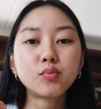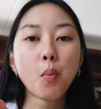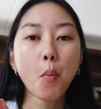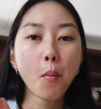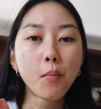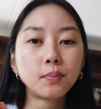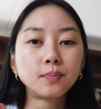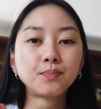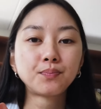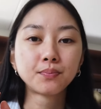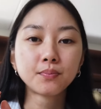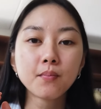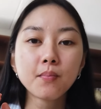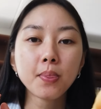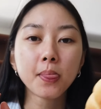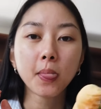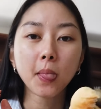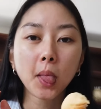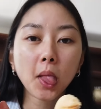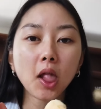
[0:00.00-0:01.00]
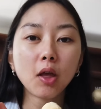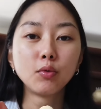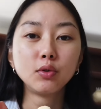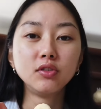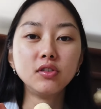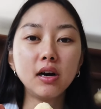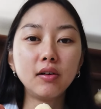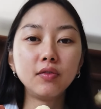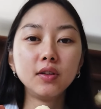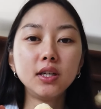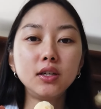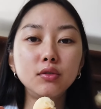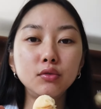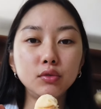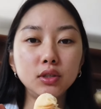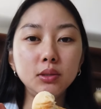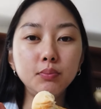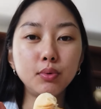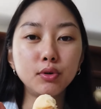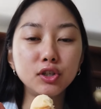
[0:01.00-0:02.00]
mm. We'll definitely
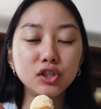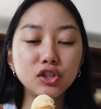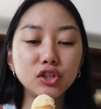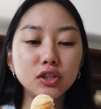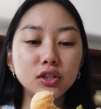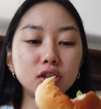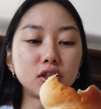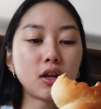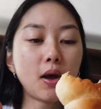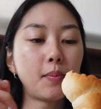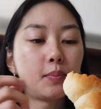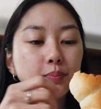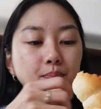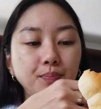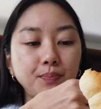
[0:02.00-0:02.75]
repurchase.